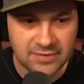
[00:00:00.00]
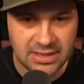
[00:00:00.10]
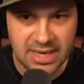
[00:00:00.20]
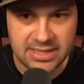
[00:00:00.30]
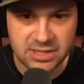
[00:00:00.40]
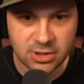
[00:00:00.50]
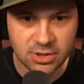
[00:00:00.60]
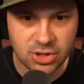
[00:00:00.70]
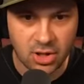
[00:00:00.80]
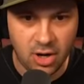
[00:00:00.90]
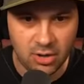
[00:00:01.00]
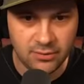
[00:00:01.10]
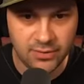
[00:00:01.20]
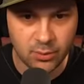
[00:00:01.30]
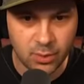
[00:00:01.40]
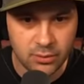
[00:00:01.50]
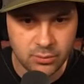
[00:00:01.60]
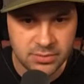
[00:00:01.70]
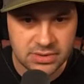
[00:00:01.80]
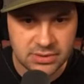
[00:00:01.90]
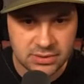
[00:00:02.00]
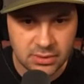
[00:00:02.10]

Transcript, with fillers: to, like, search all of the rooms?